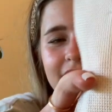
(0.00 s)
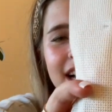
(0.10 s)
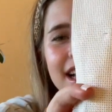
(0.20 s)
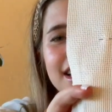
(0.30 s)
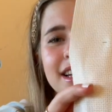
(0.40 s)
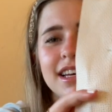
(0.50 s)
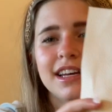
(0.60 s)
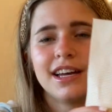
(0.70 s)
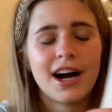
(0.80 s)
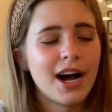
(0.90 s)
I
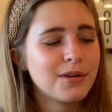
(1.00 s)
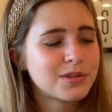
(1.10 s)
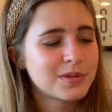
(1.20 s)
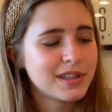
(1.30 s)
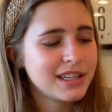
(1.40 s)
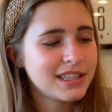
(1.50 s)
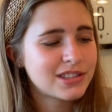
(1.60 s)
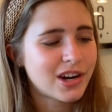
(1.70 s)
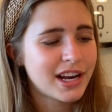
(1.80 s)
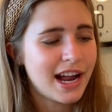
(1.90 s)
I was really
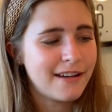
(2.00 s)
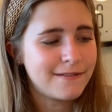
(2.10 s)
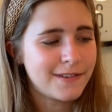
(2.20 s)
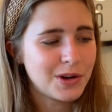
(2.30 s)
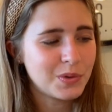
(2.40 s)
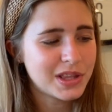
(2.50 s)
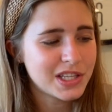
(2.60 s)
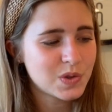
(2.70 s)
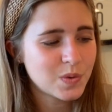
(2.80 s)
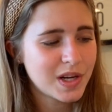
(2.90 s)
starting to have fun with
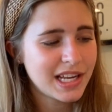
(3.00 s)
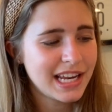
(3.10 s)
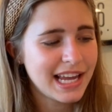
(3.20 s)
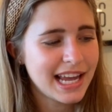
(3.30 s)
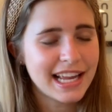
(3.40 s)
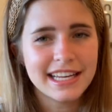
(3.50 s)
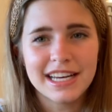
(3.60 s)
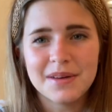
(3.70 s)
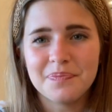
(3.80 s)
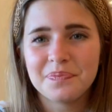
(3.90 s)
this one and
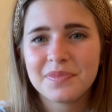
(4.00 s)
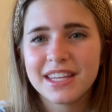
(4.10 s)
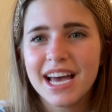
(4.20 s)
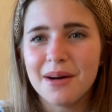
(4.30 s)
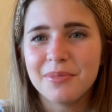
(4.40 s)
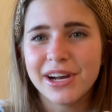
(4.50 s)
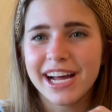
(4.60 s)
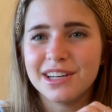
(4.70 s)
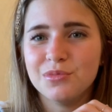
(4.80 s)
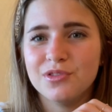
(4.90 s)
um, yeah, but I
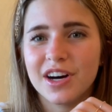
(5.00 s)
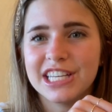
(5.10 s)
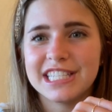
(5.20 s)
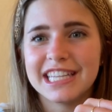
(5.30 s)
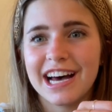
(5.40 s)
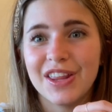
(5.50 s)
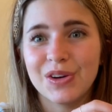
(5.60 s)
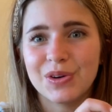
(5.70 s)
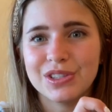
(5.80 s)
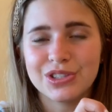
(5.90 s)
had to move on to the
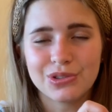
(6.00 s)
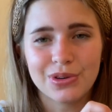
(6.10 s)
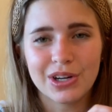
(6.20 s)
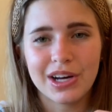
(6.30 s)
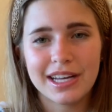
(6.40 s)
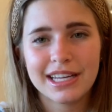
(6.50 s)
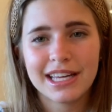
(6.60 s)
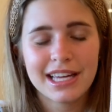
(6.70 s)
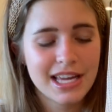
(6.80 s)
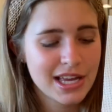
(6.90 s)
other ones to work on.
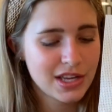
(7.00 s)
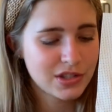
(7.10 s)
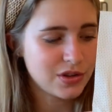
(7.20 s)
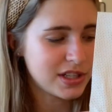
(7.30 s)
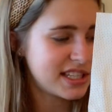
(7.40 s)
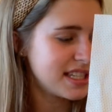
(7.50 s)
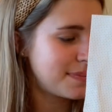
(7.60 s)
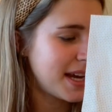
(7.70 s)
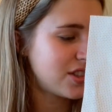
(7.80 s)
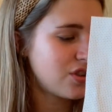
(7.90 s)
So this is
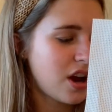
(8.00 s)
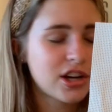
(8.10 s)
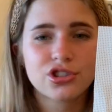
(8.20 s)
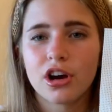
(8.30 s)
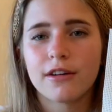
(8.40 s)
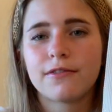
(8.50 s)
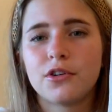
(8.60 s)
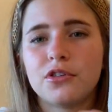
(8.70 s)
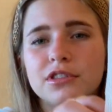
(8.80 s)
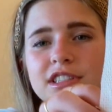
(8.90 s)
Patriotic
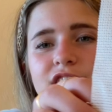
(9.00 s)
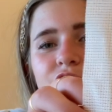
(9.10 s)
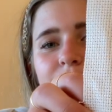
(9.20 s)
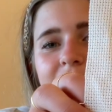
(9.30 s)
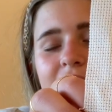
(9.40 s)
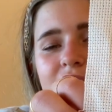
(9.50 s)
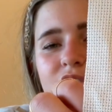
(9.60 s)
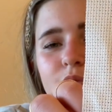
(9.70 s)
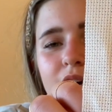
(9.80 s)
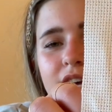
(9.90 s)
Jarful Stitching with the
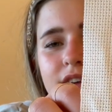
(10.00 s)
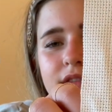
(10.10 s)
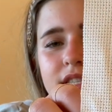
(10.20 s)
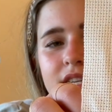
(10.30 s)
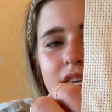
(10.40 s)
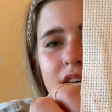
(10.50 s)
Housewives.